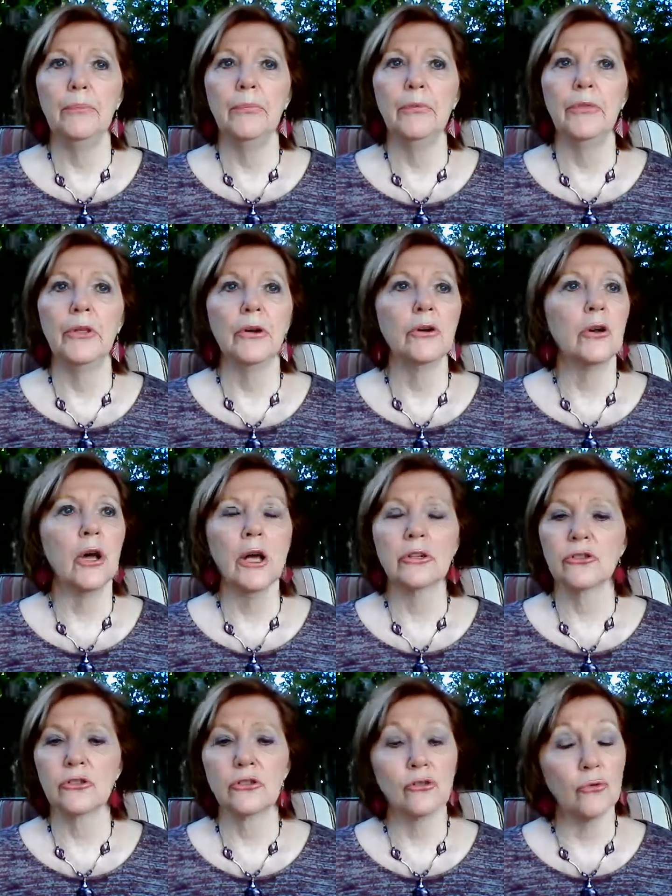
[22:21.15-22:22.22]
They're not
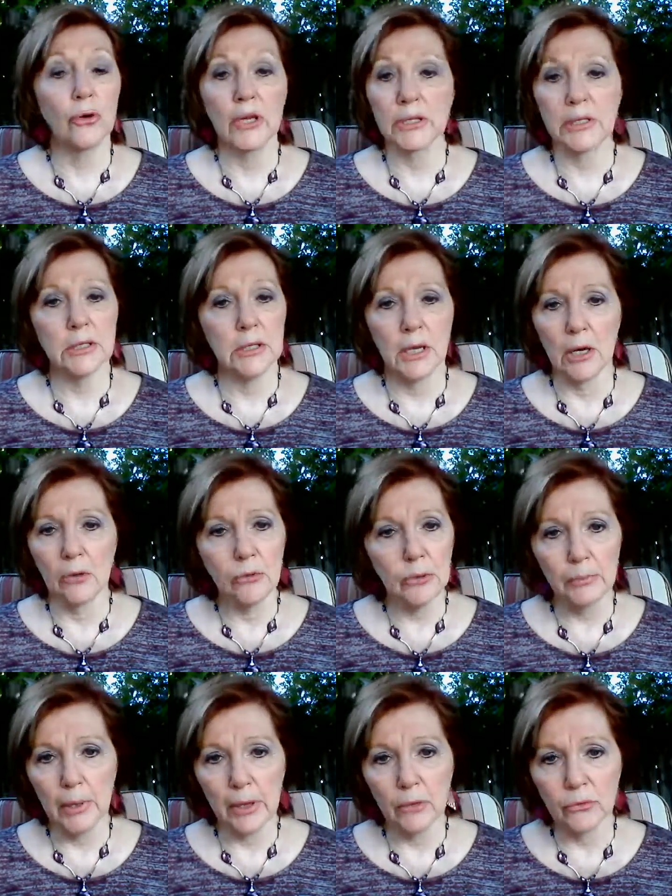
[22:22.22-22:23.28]
stressed out
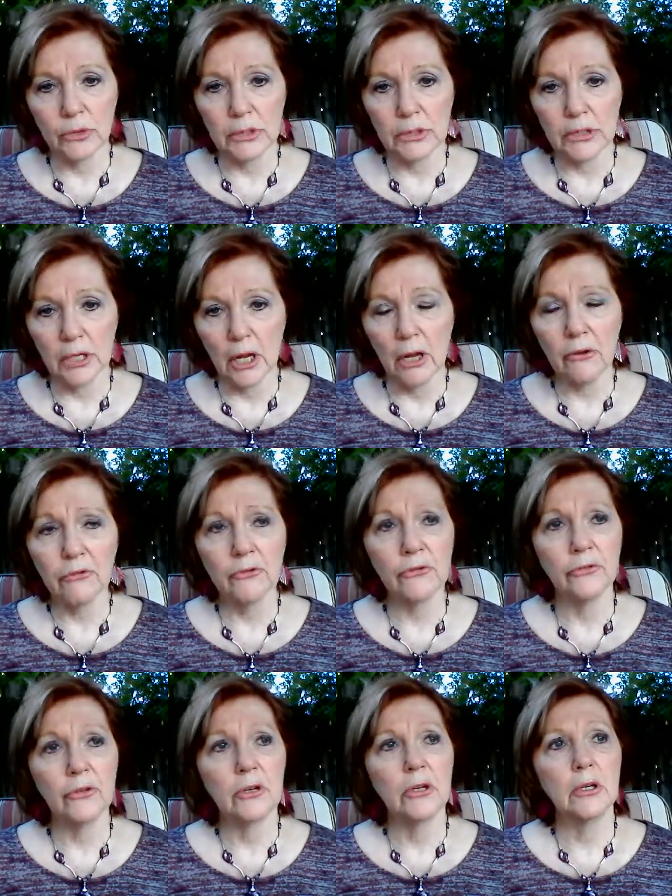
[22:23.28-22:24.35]
about stuff.
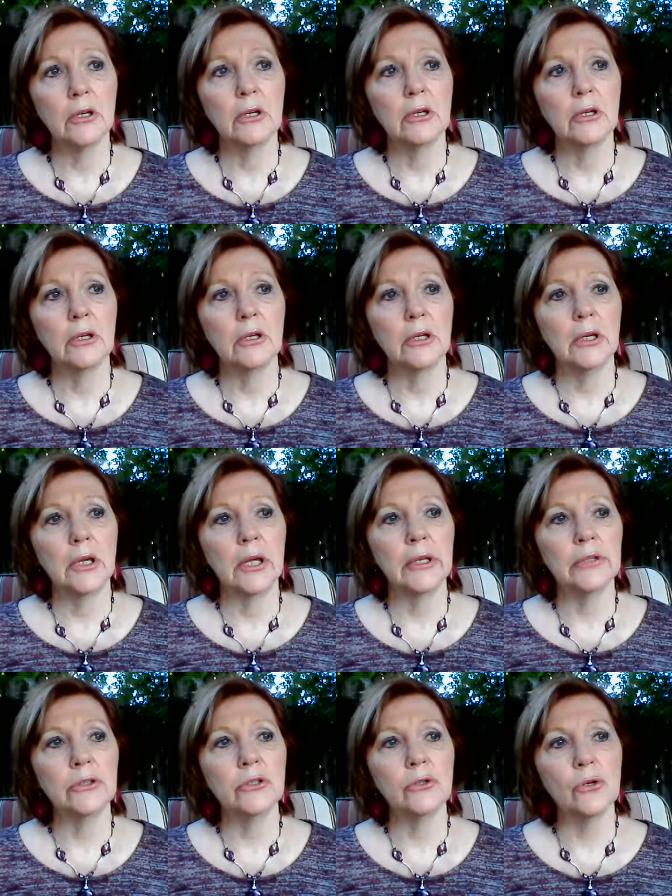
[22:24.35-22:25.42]

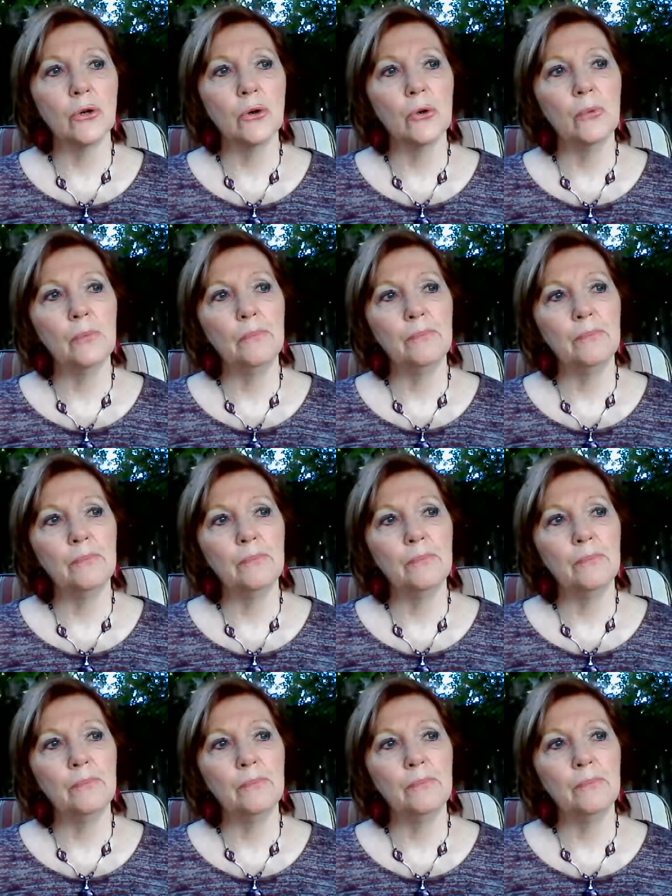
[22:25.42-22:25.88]
And so